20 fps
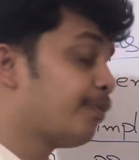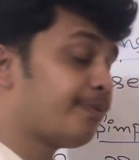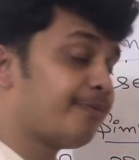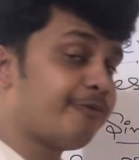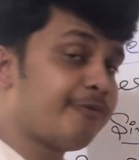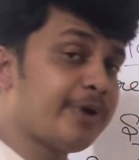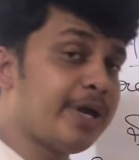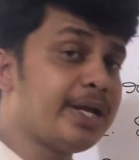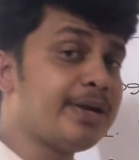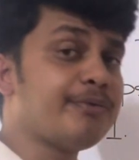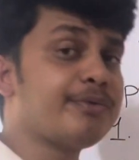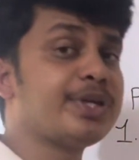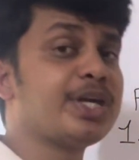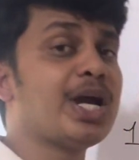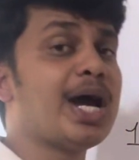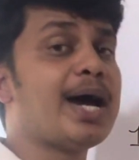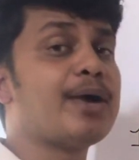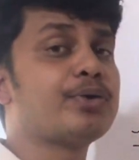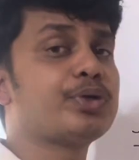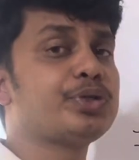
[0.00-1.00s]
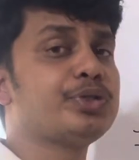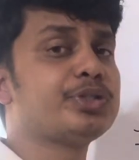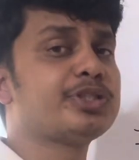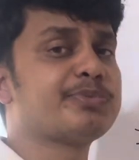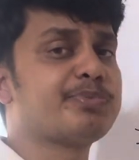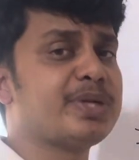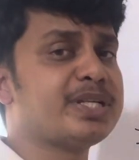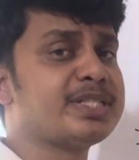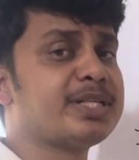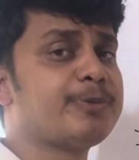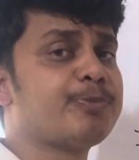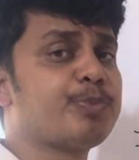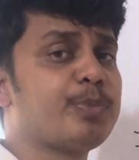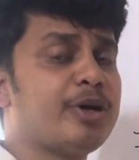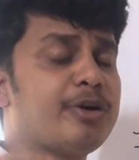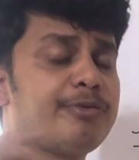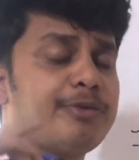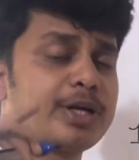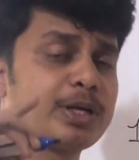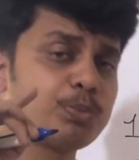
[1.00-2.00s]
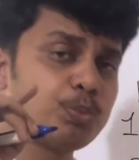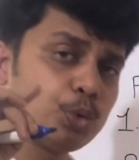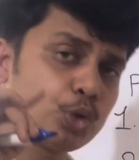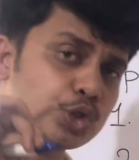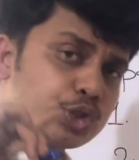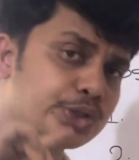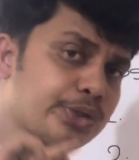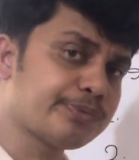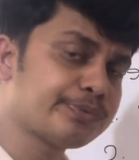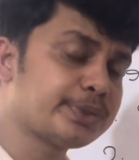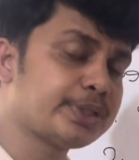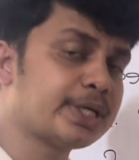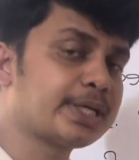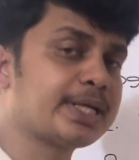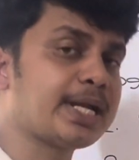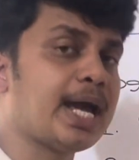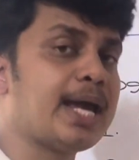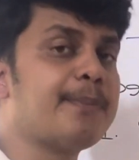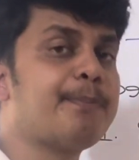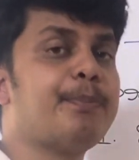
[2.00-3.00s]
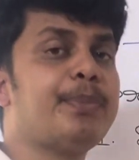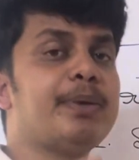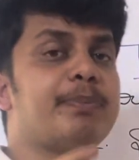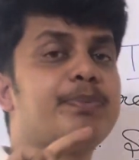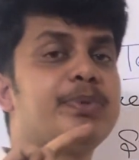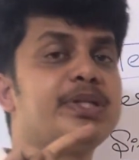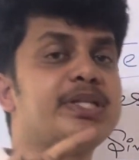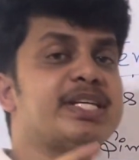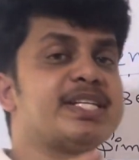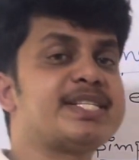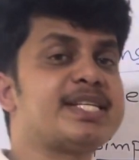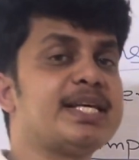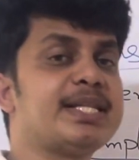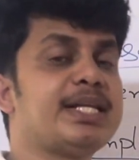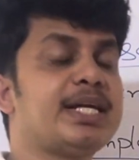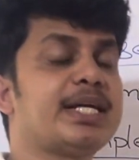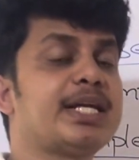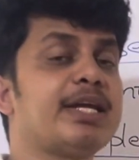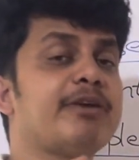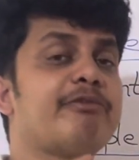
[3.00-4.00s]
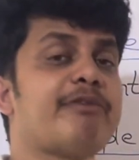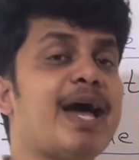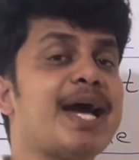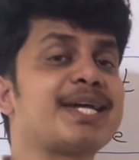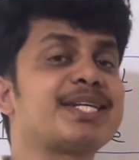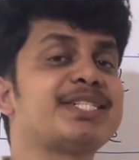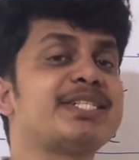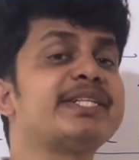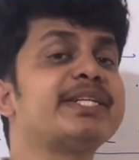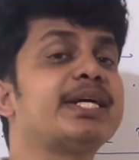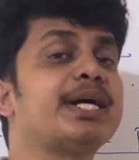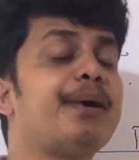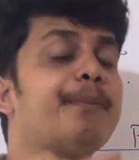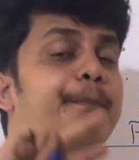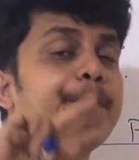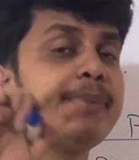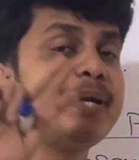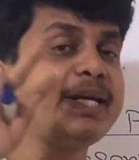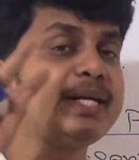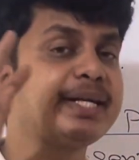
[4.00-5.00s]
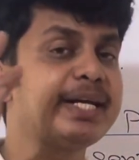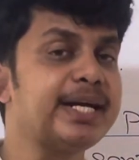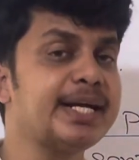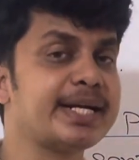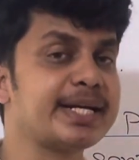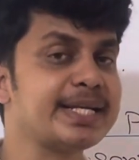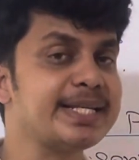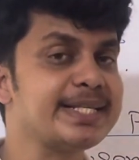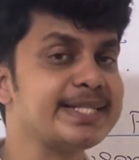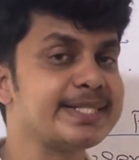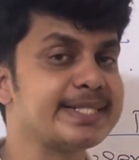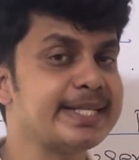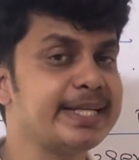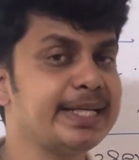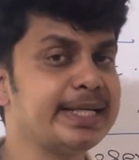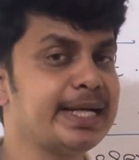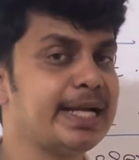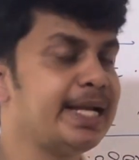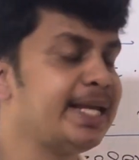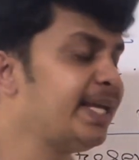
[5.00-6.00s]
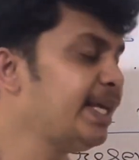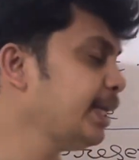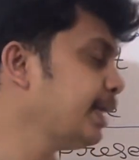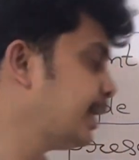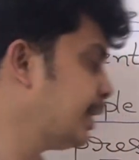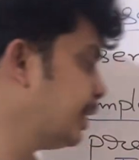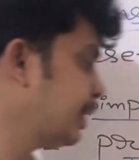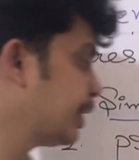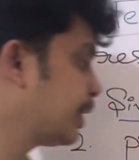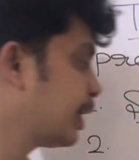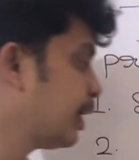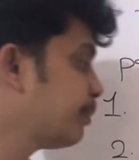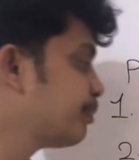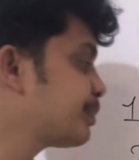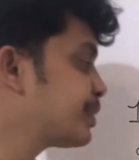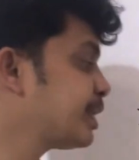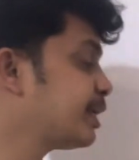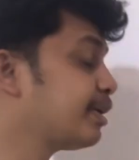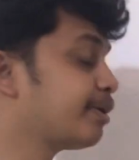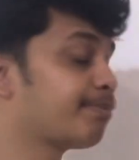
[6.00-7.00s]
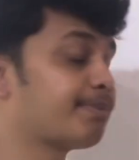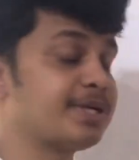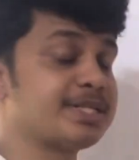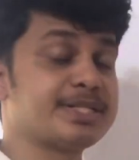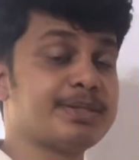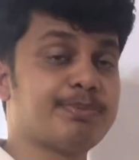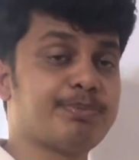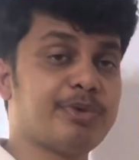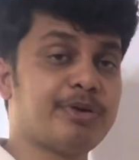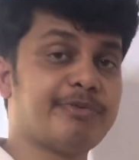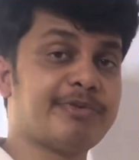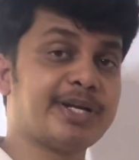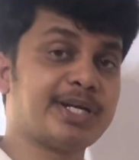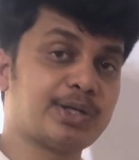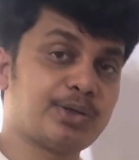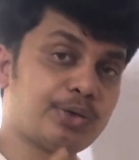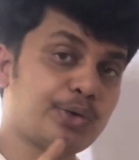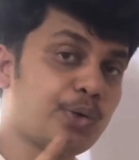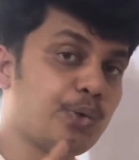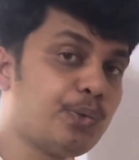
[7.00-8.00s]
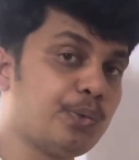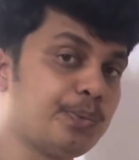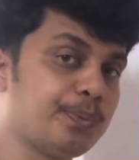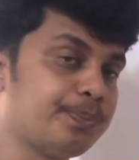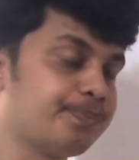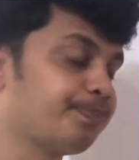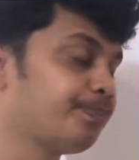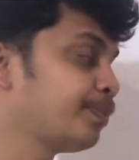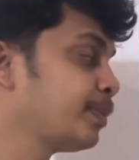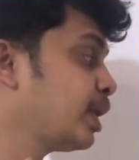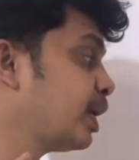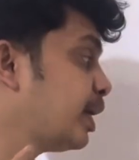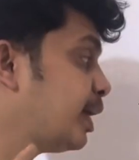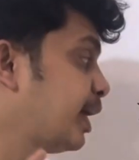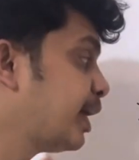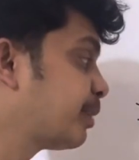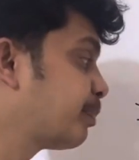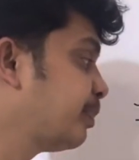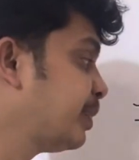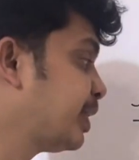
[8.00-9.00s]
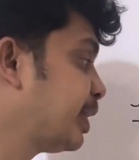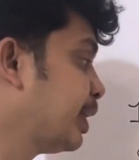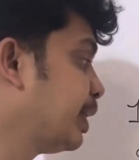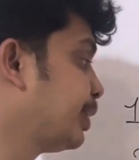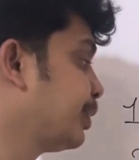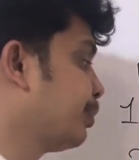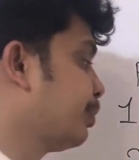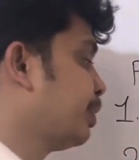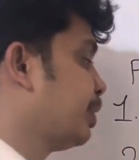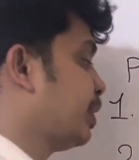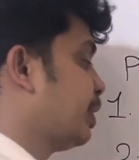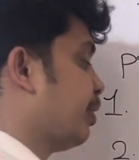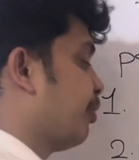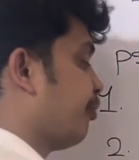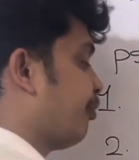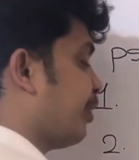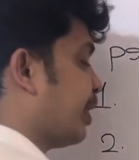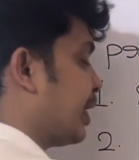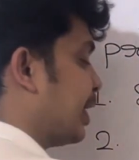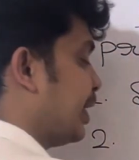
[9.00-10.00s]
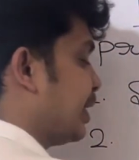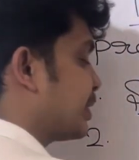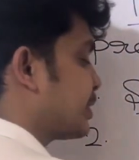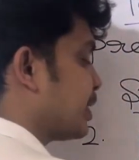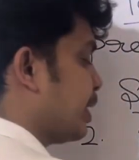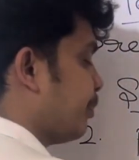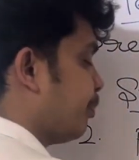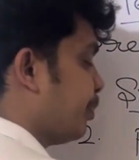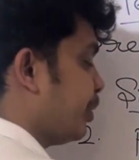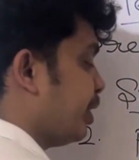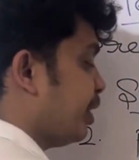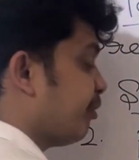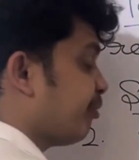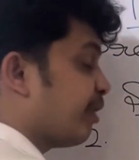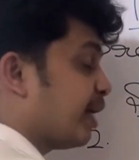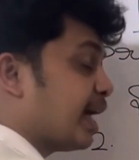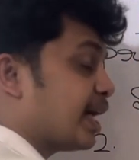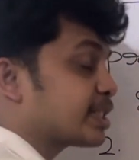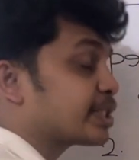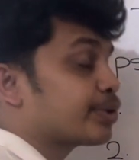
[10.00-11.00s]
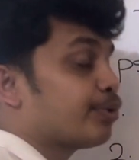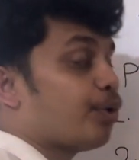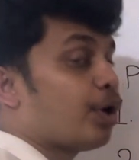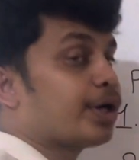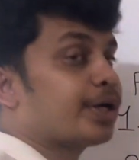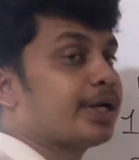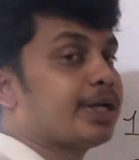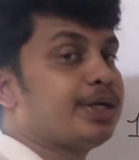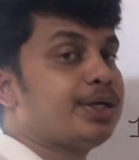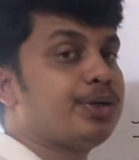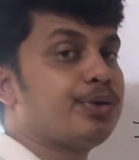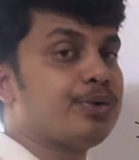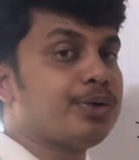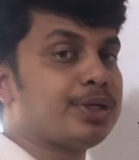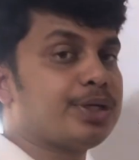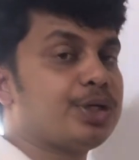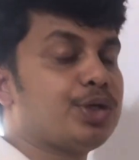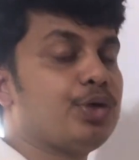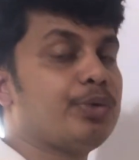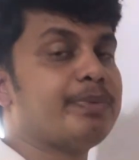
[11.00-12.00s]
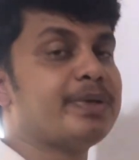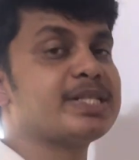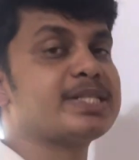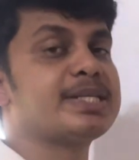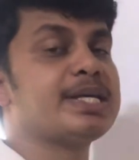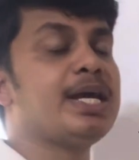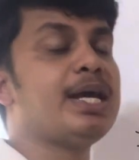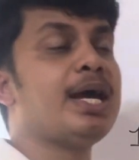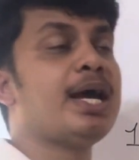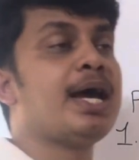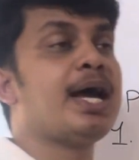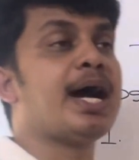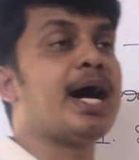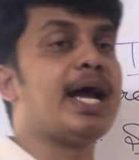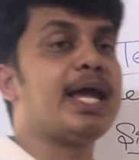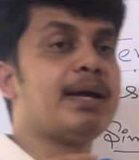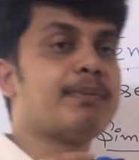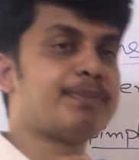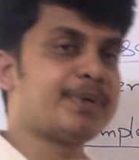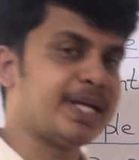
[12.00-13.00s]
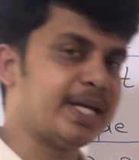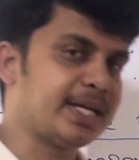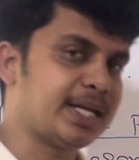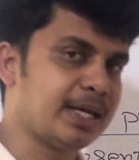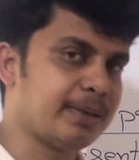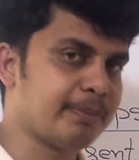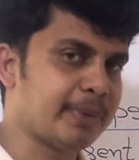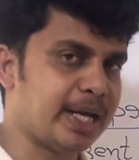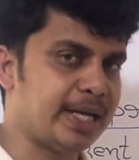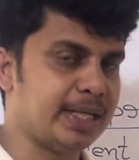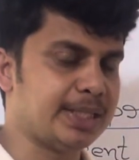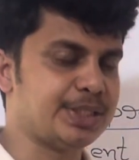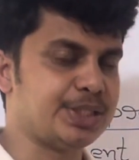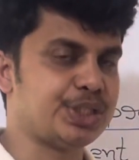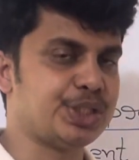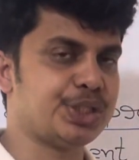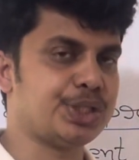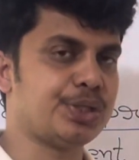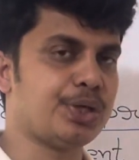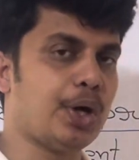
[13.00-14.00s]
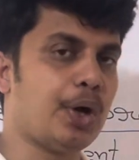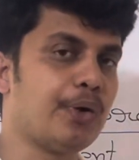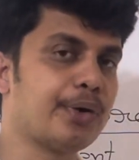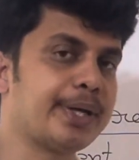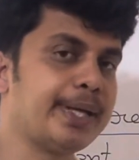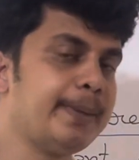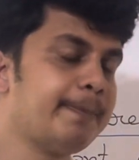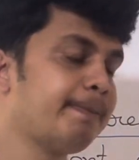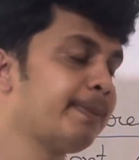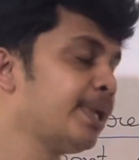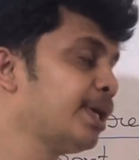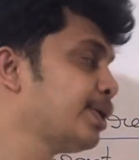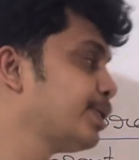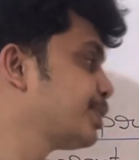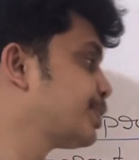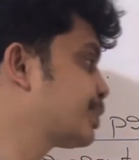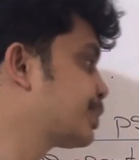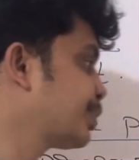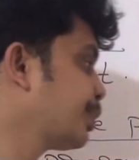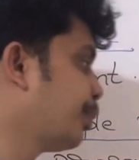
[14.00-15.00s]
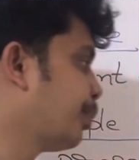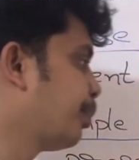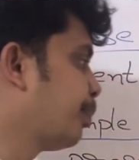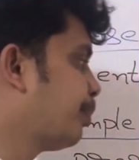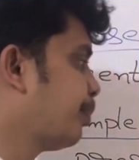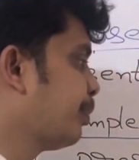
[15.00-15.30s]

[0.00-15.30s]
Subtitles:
When you have to use present perfect, most of the time people they say that if action completed recently comes under present perfect. No, let me tell you. For example, if I ask what are you doing, you may say I am taking my lunch. Okay, so